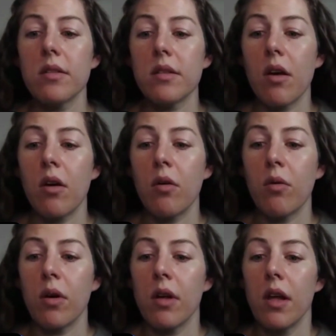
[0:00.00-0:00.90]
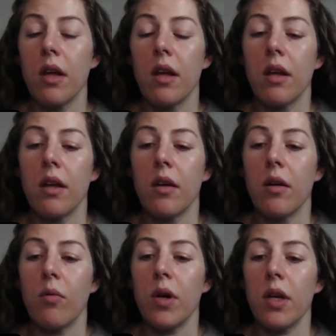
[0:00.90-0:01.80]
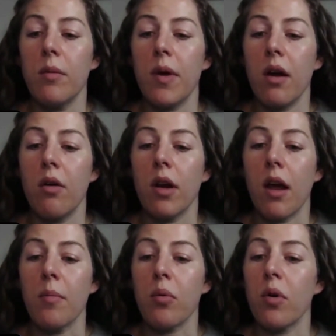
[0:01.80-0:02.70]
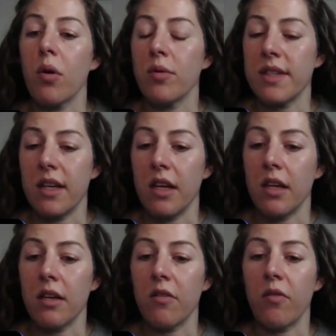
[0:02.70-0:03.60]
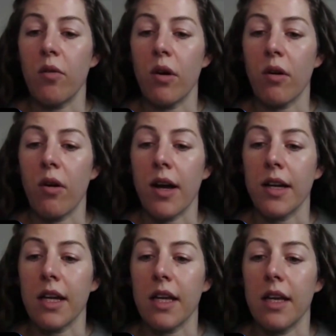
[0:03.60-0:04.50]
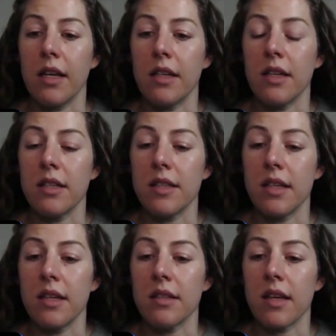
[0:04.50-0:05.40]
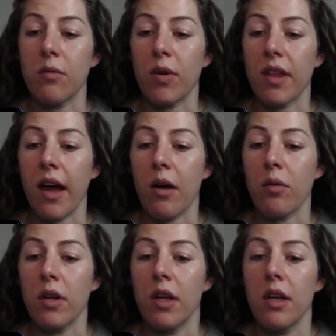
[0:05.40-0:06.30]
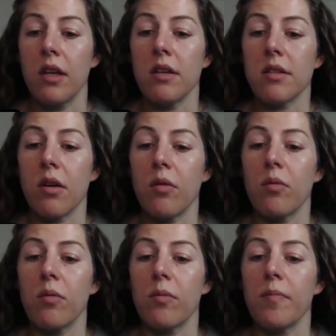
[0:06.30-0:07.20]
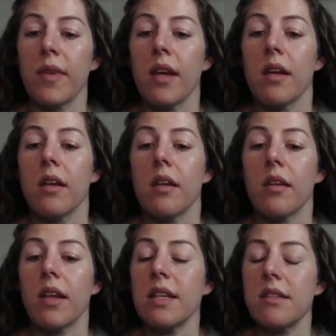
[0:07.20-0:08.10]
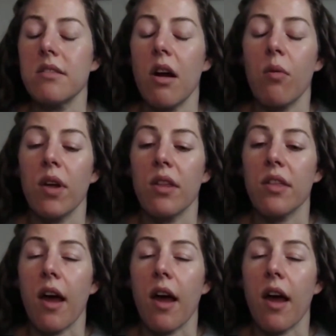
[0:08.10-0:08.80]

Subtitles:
So what about protein for chronic kidney disease and without? So let's start with